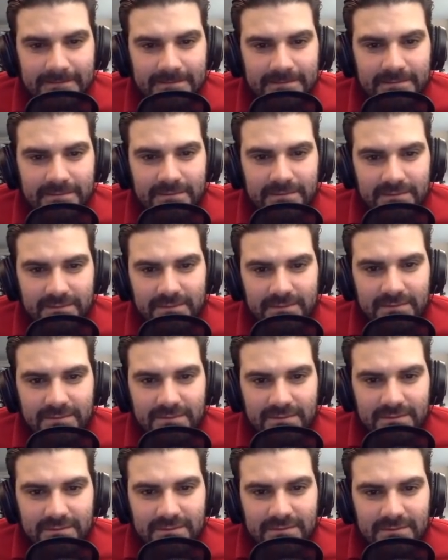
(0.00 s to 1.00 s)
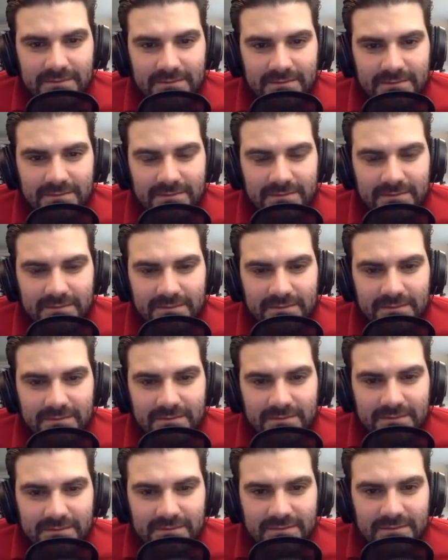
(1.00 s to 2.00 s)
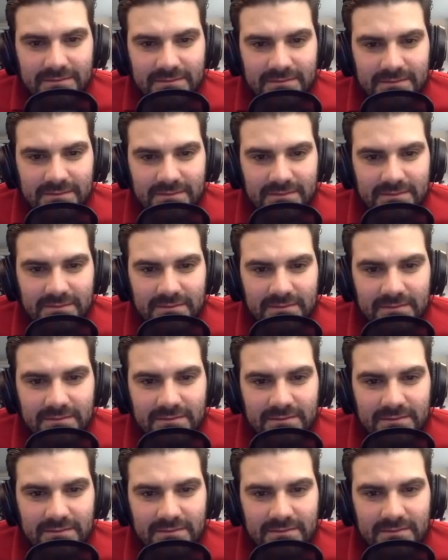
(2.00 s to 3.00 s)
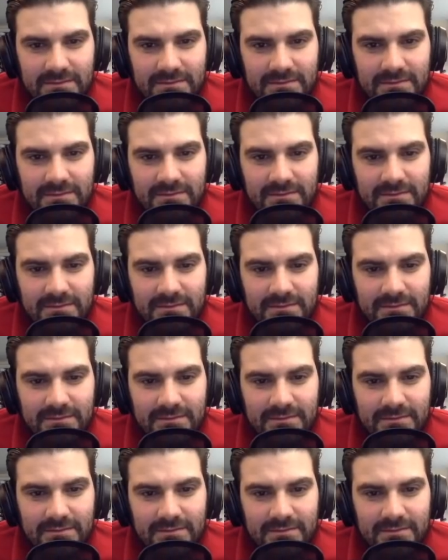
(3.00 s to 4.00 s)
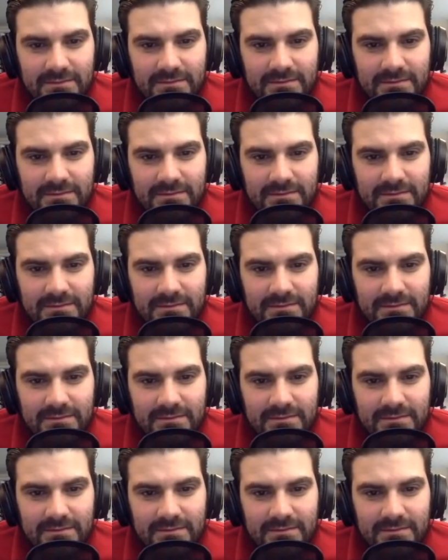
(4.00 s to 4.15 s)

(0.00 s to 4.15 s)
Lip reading: No words are spoken by the person on screen.